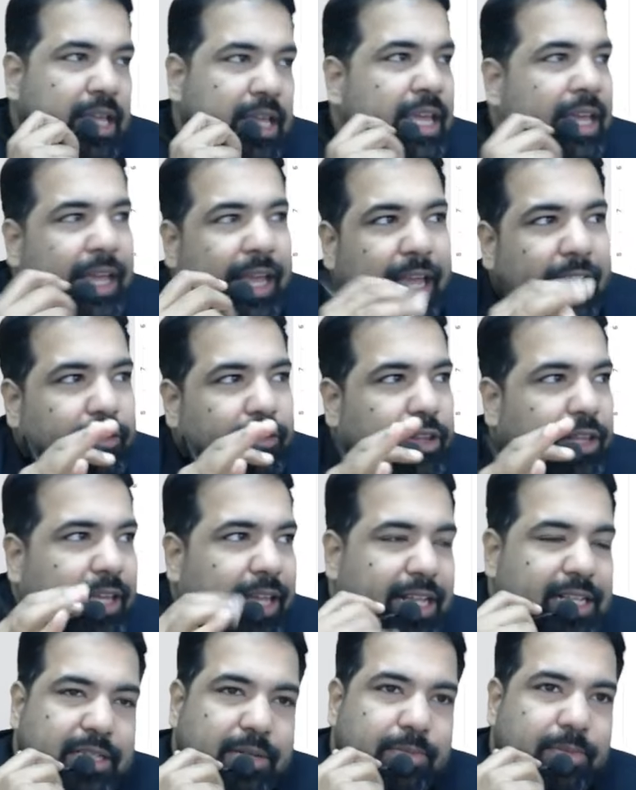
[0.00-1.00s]
Everything else
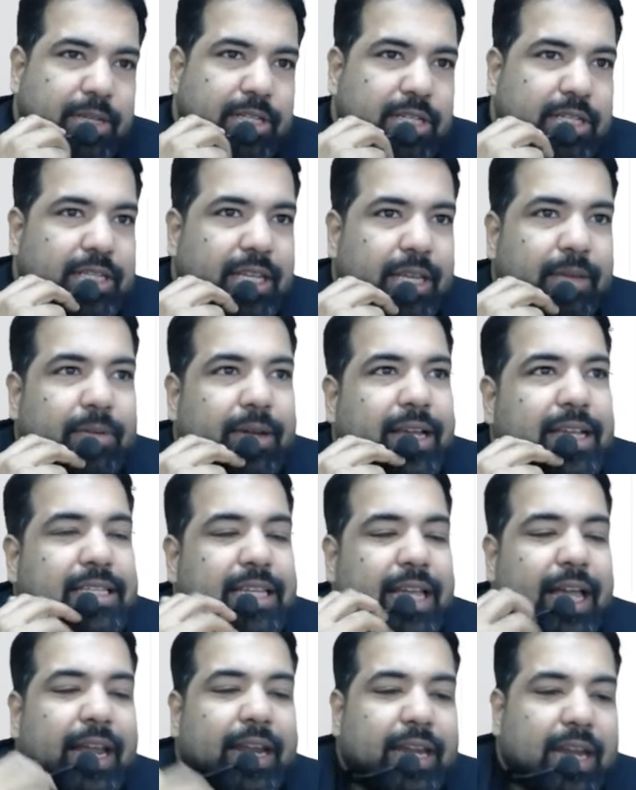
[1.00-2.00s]
remains the same, guys.
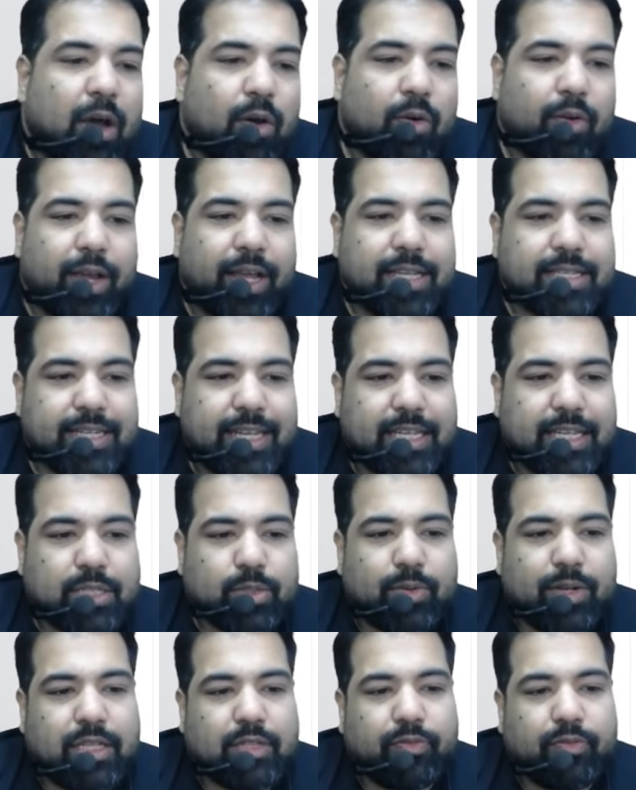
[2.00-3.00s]
And now, guys, next one
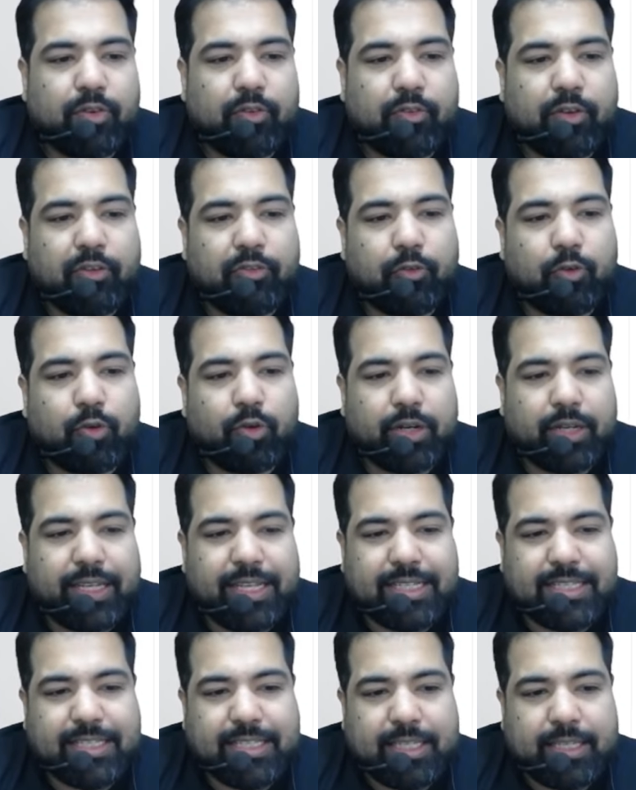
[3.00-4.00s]
is
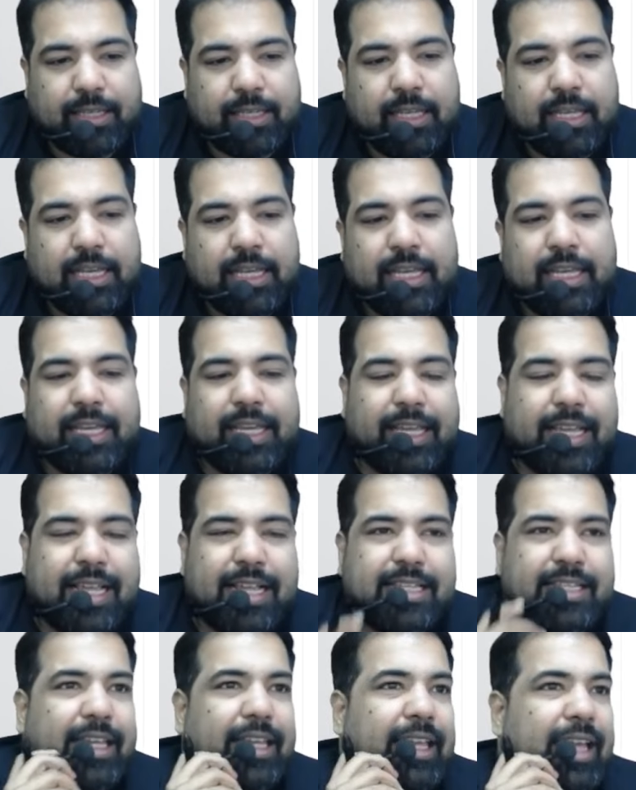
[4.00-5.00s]
54EC.
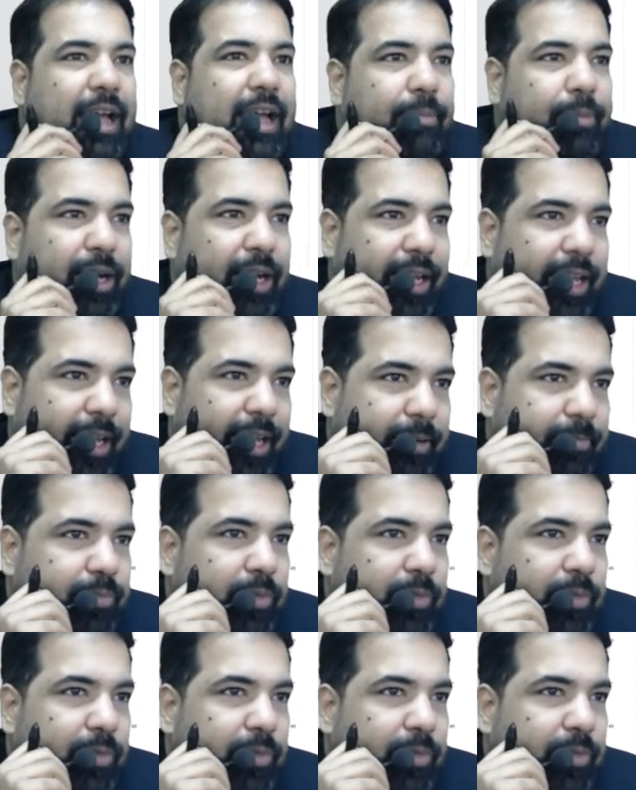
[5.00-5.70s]
Easy capital gain.